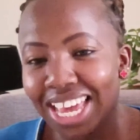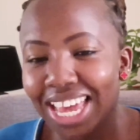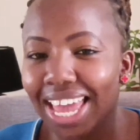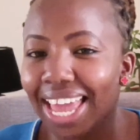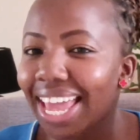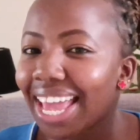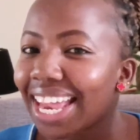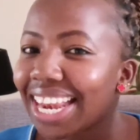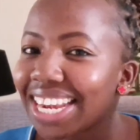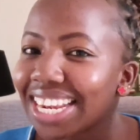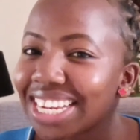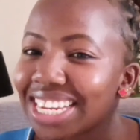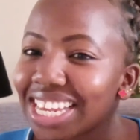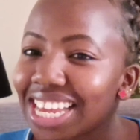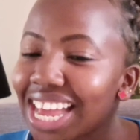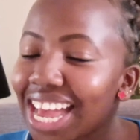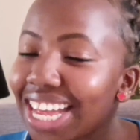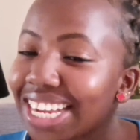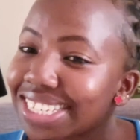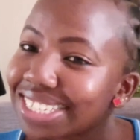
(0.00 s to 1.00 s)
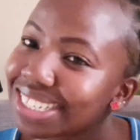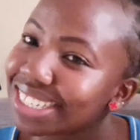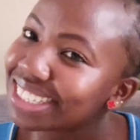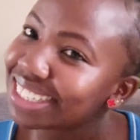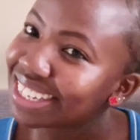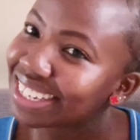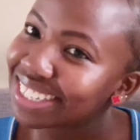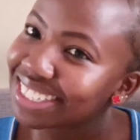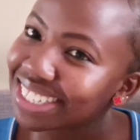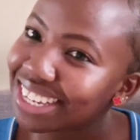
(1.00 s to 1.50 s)
And until
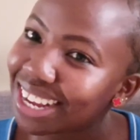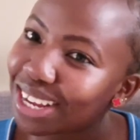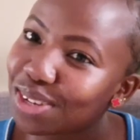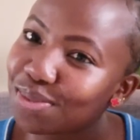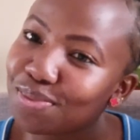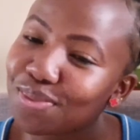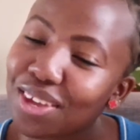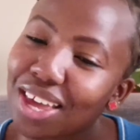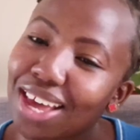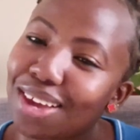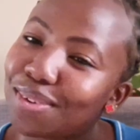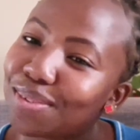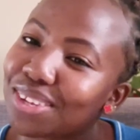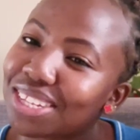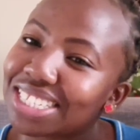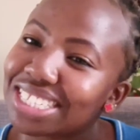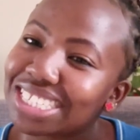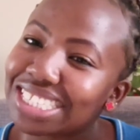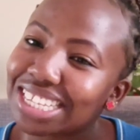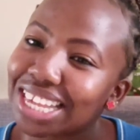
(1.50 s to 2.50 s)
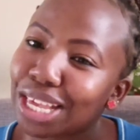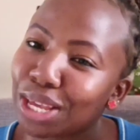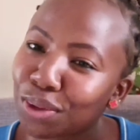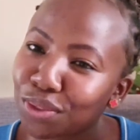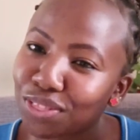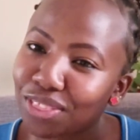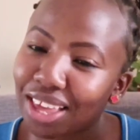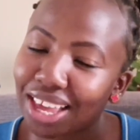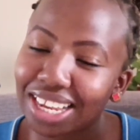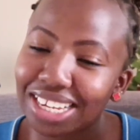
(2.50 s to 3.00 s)
next time, I will see you
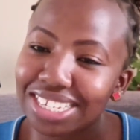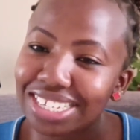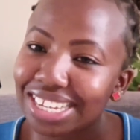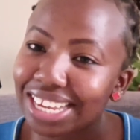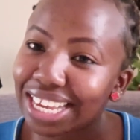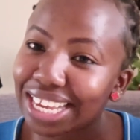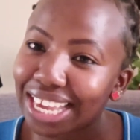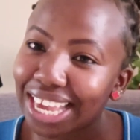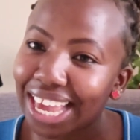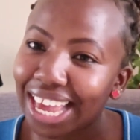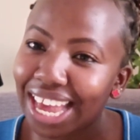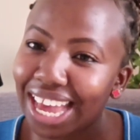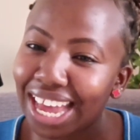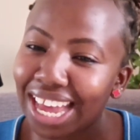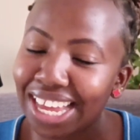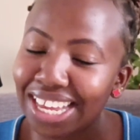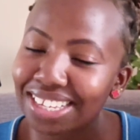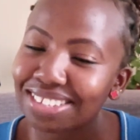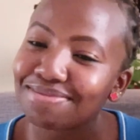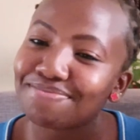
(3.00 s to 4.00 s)
then. Take care.